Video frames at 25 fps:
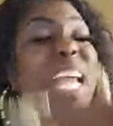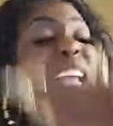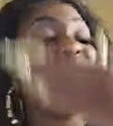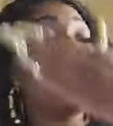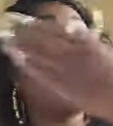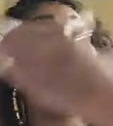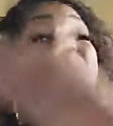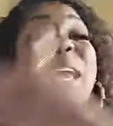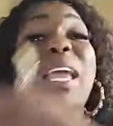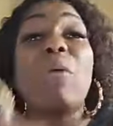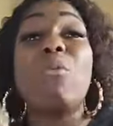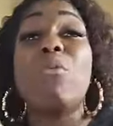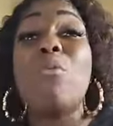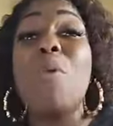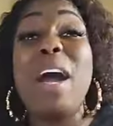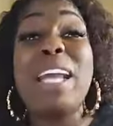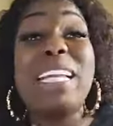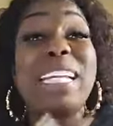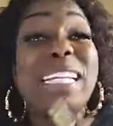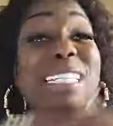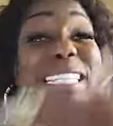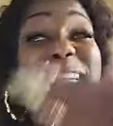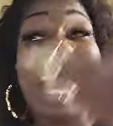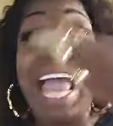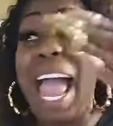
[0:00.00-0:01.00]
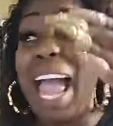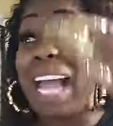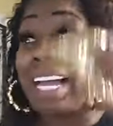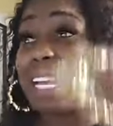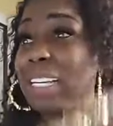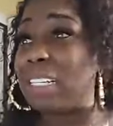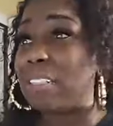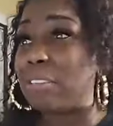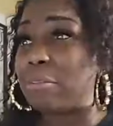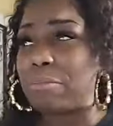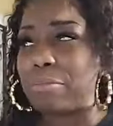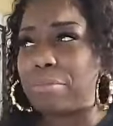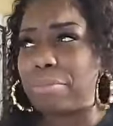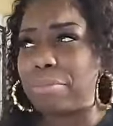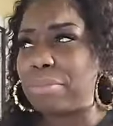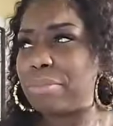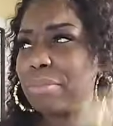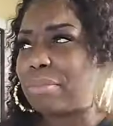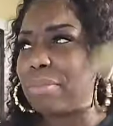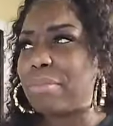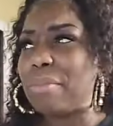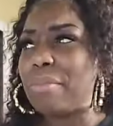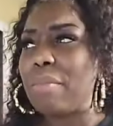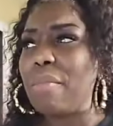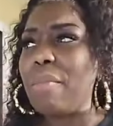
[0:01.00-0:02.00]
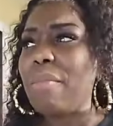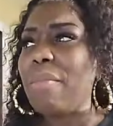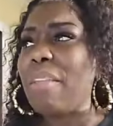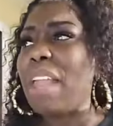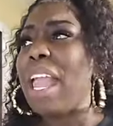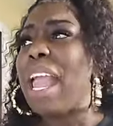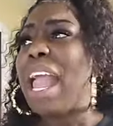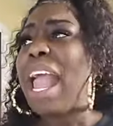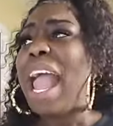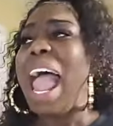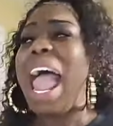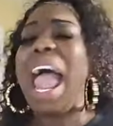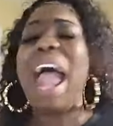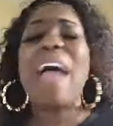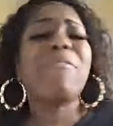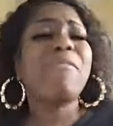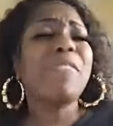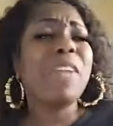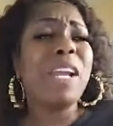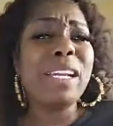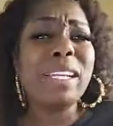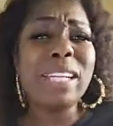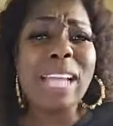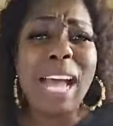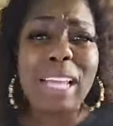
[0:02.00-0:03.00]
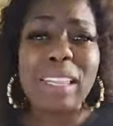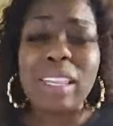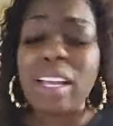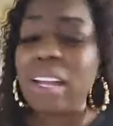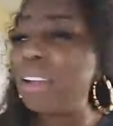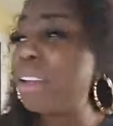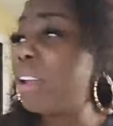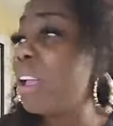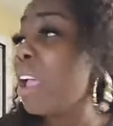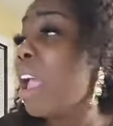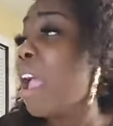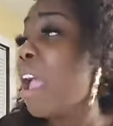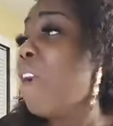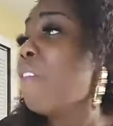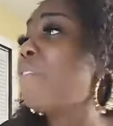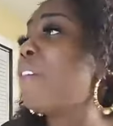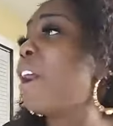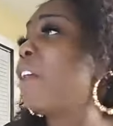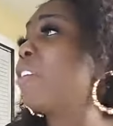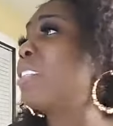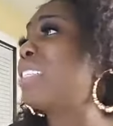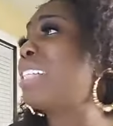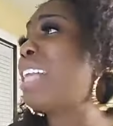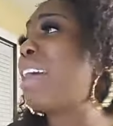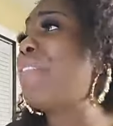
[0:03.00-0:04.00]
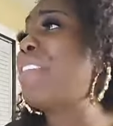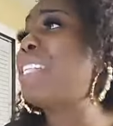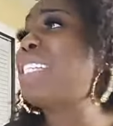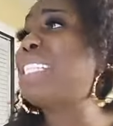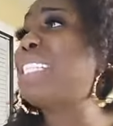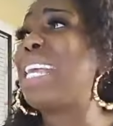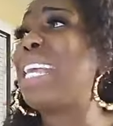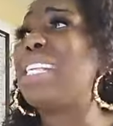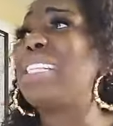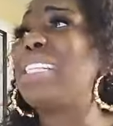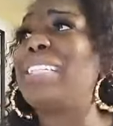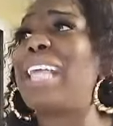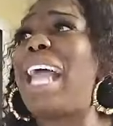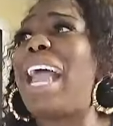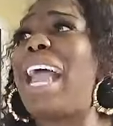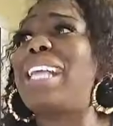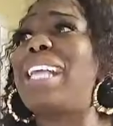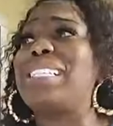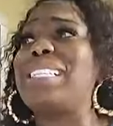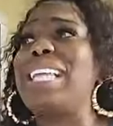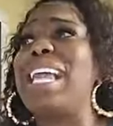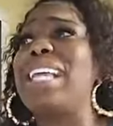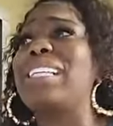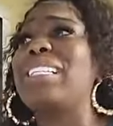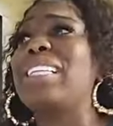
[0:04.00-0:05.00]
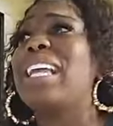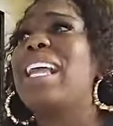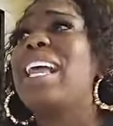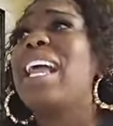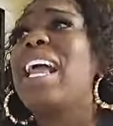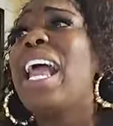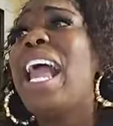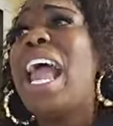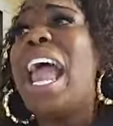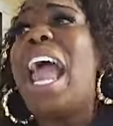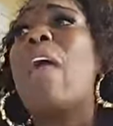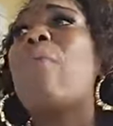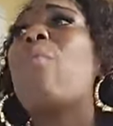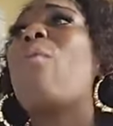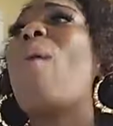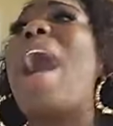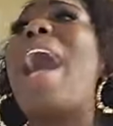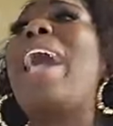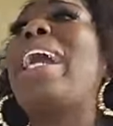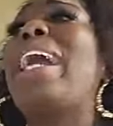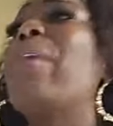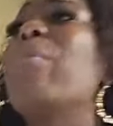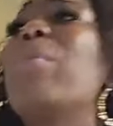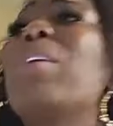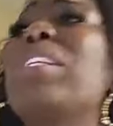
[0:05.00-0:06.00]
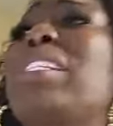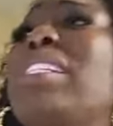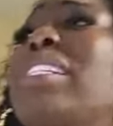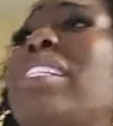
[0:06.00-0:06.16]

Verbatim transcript: It's being one attack after another. Verse 17 says this And while he was